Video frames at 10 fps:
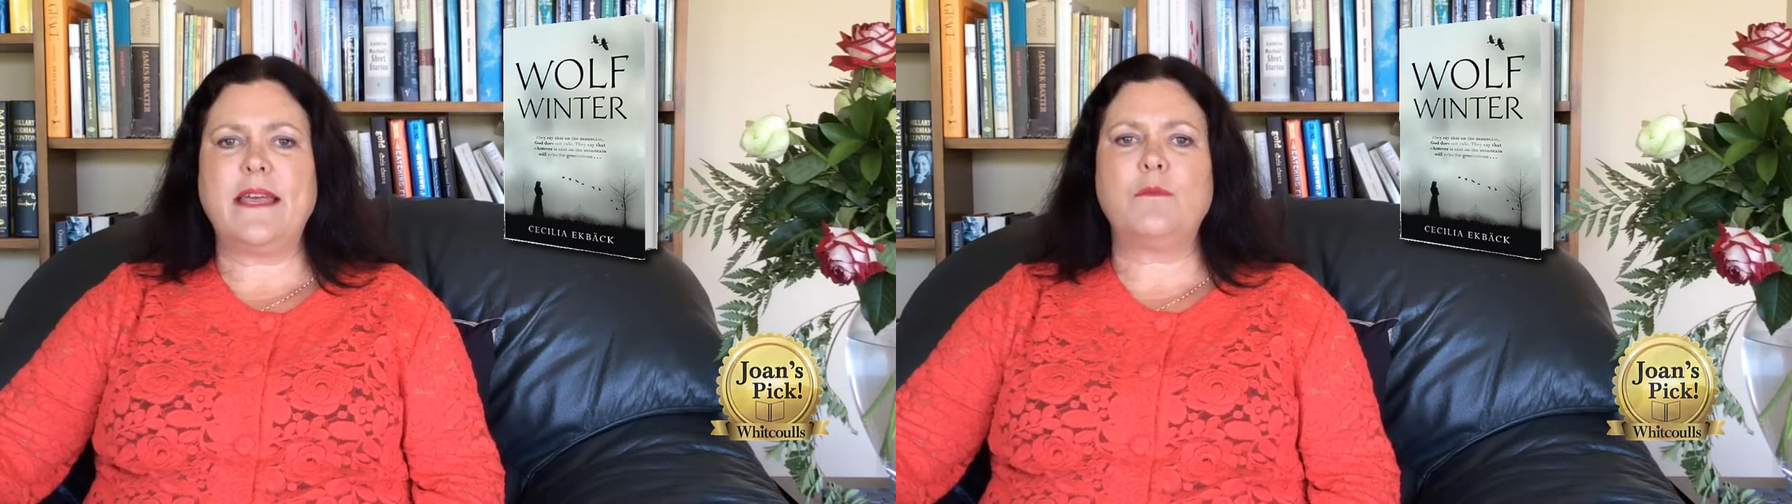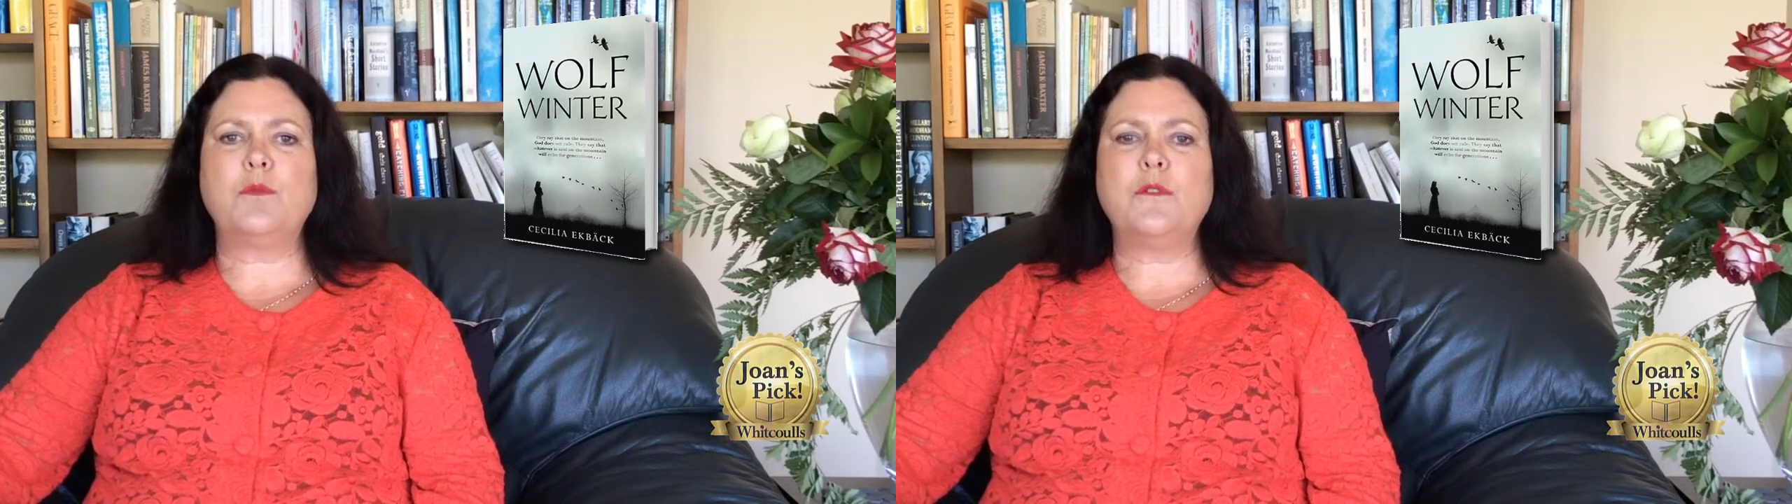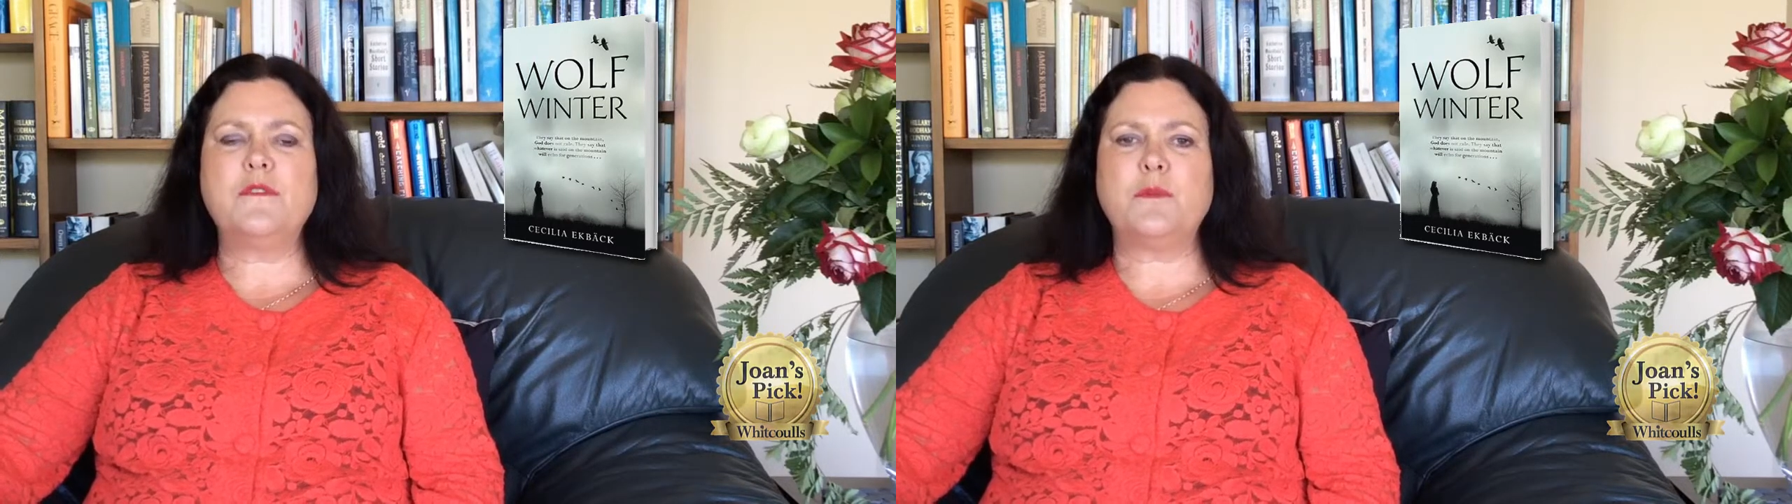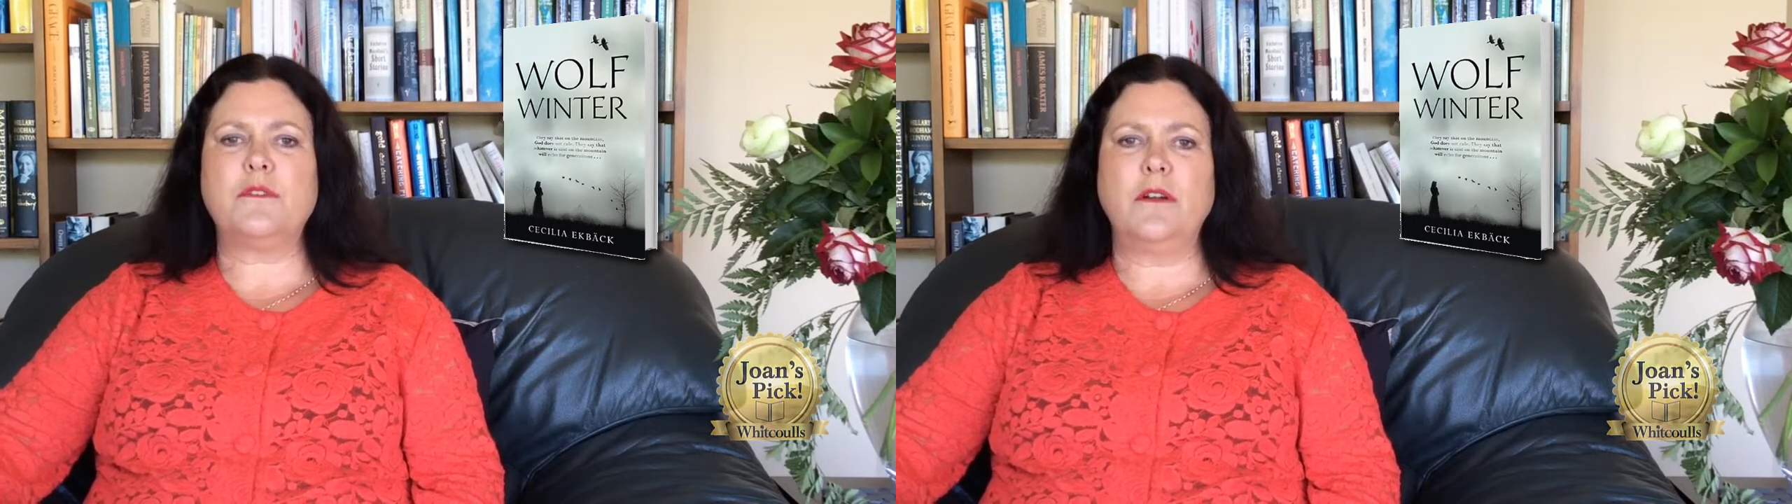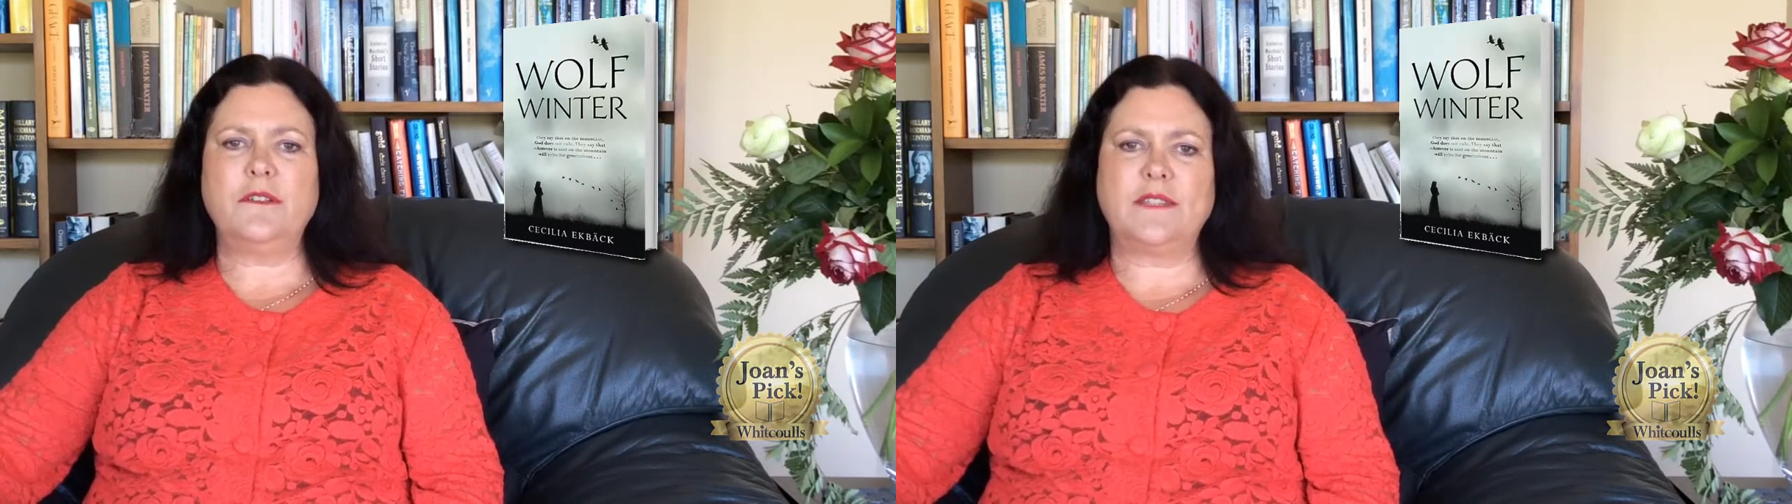that wolves
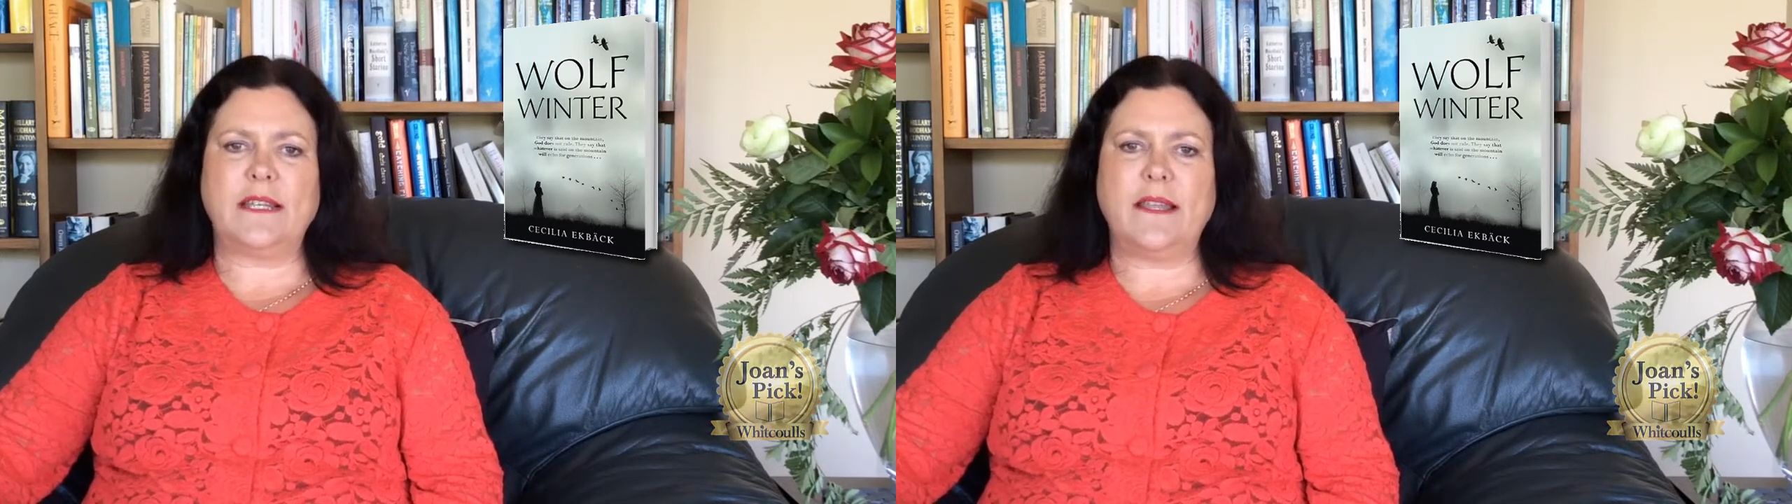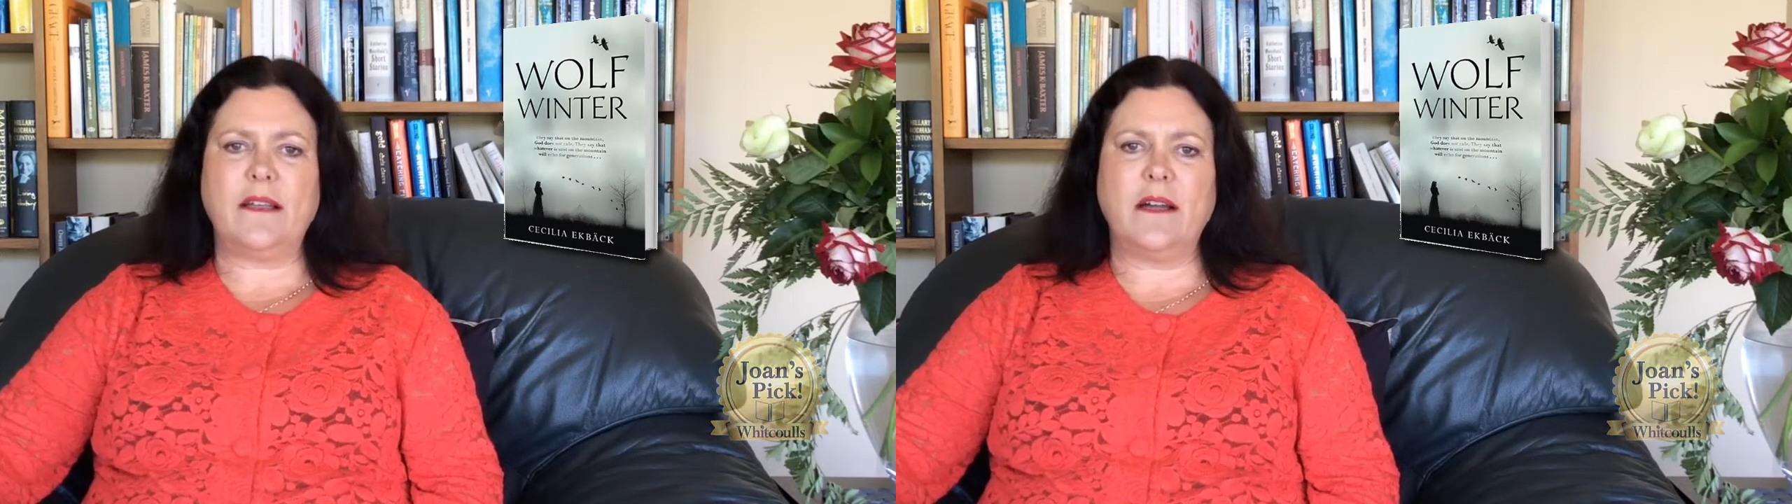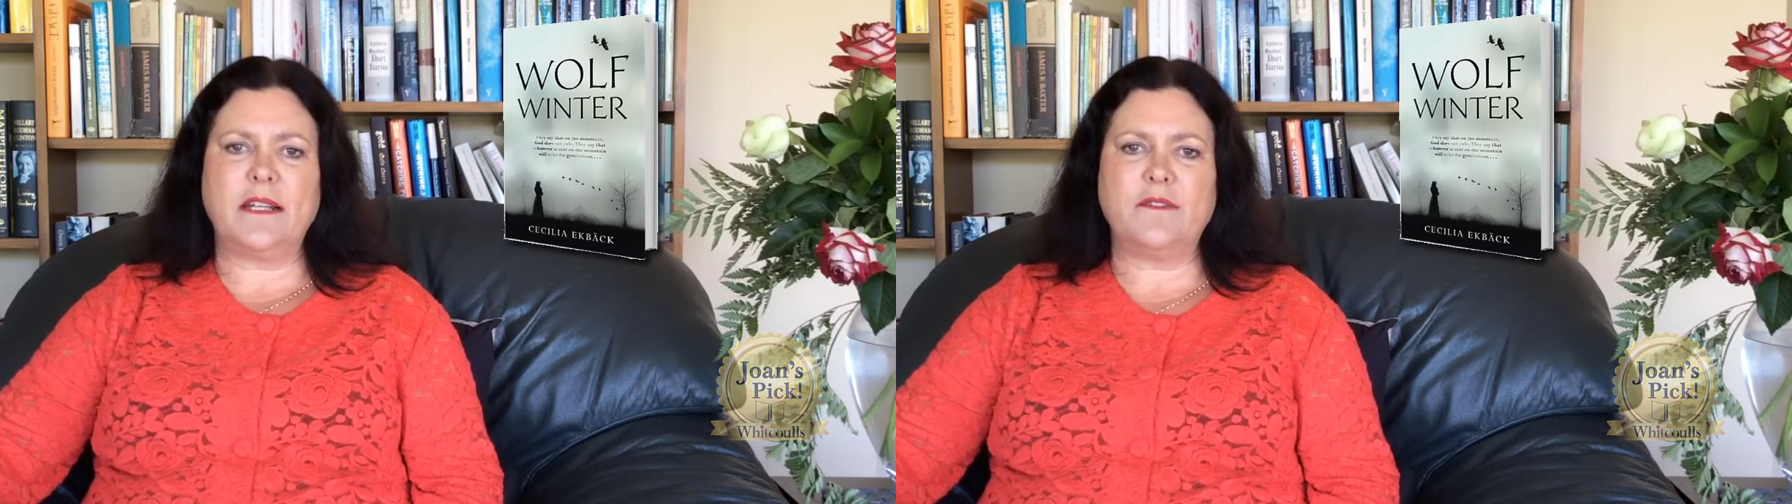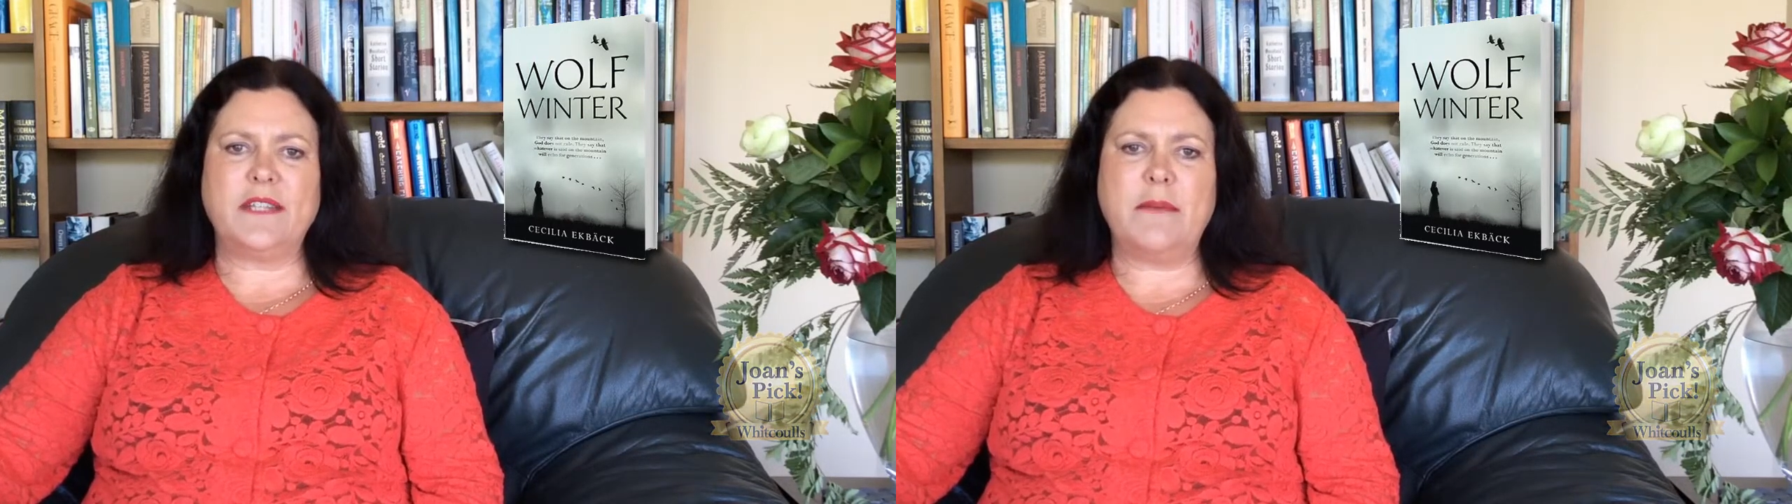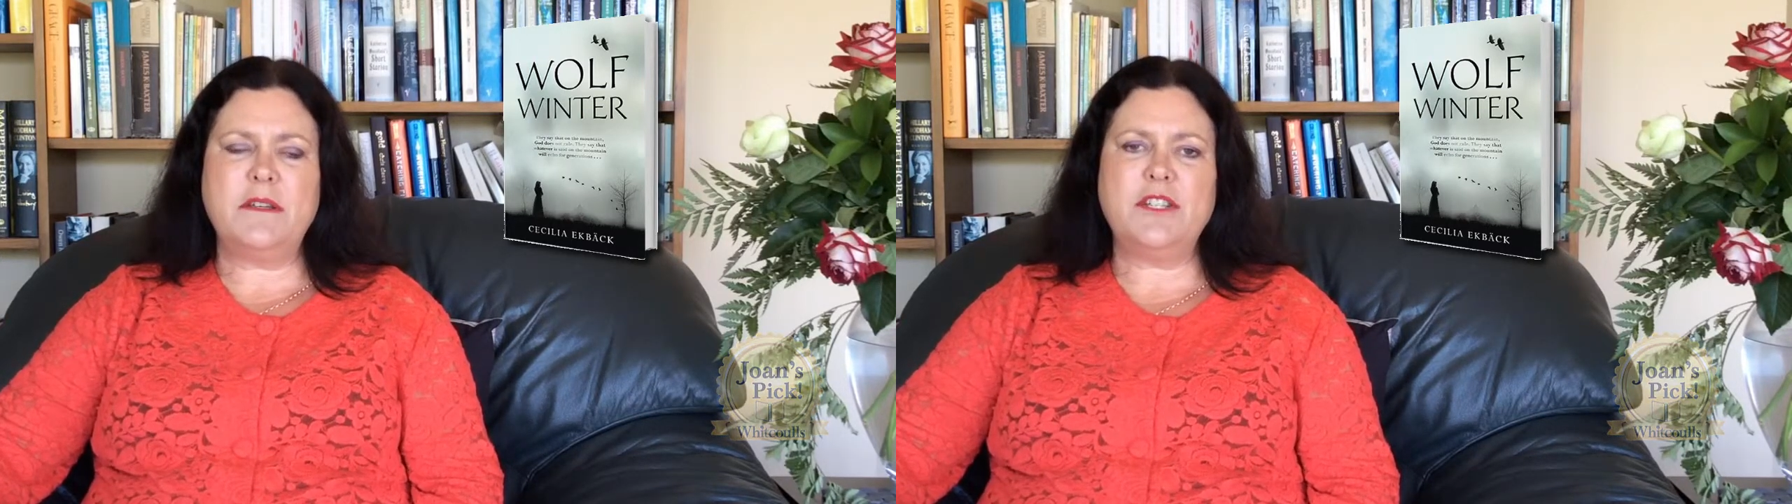would not have done that kind of
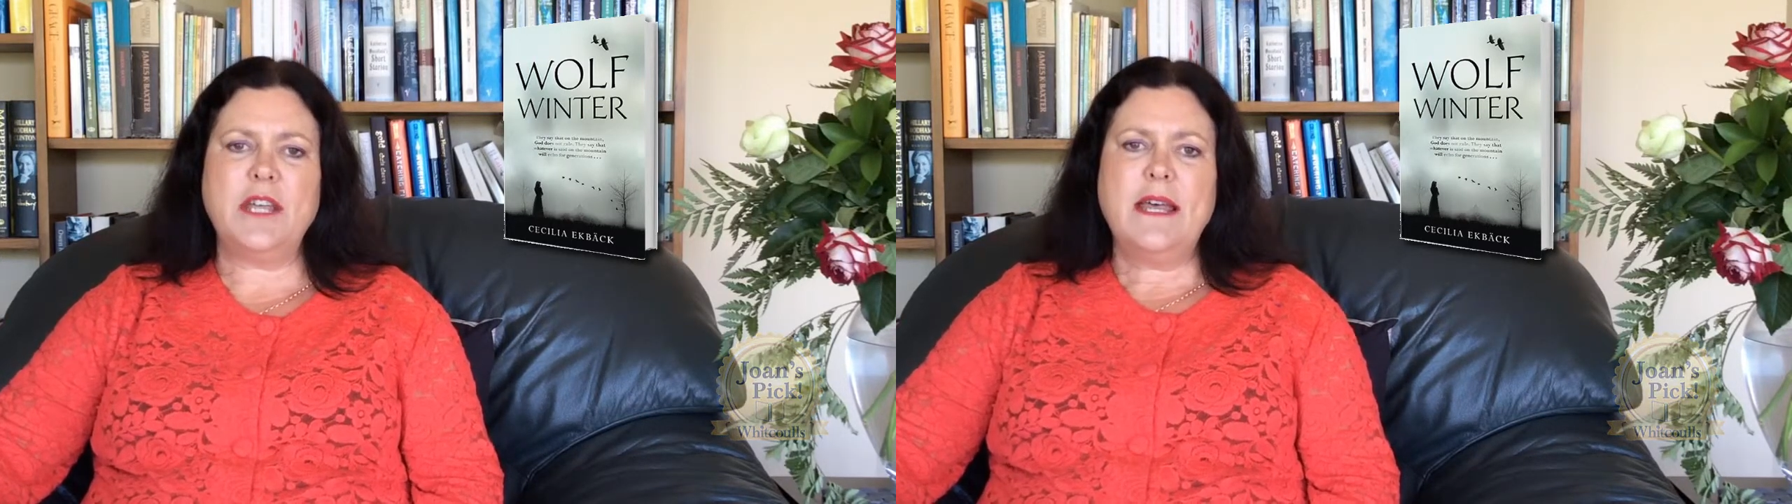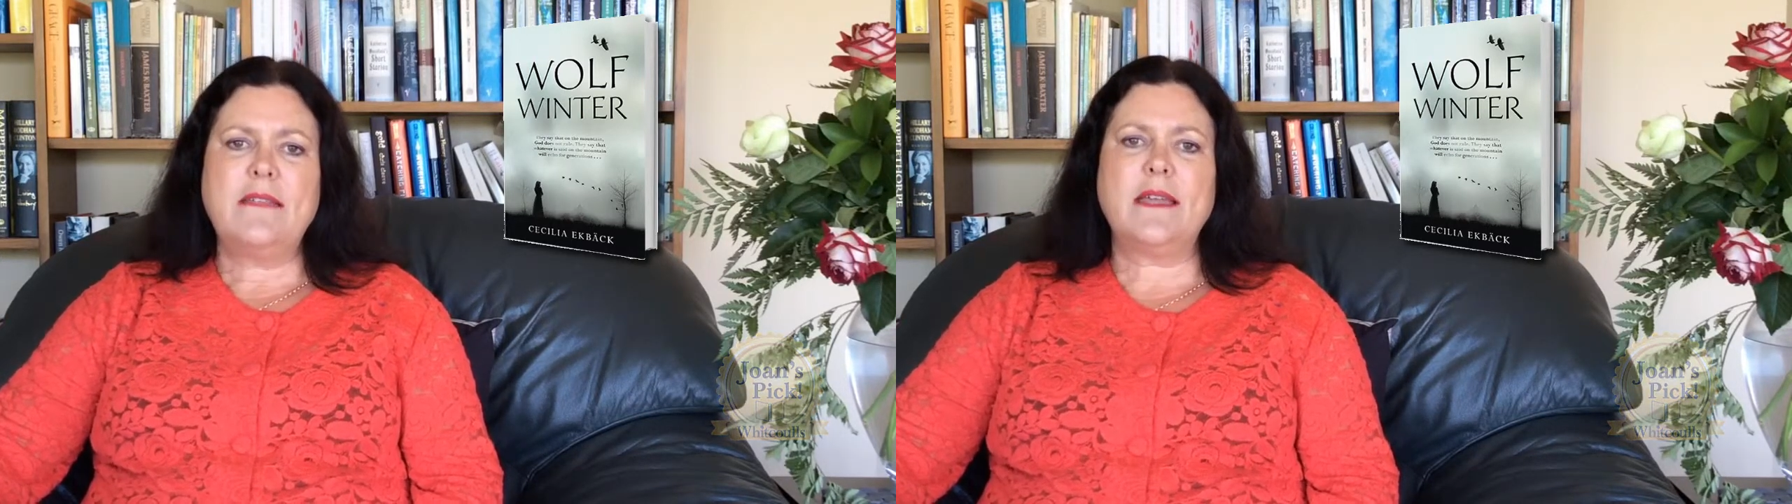damage,